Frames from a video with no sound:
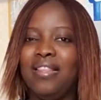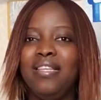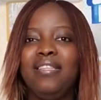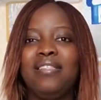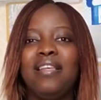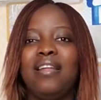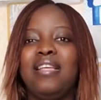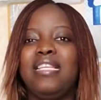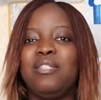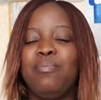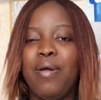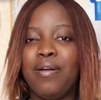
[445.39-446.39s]
This is an
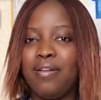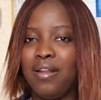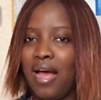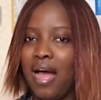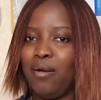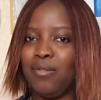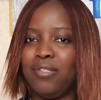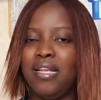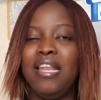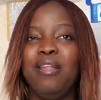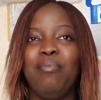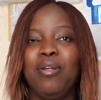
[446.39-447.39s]
inspiring house.
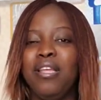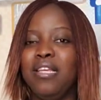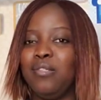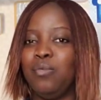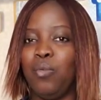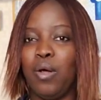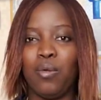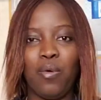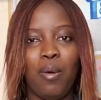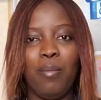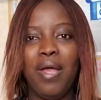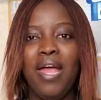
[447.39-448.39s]
Anybody is
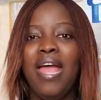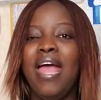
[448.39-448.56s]
welcome.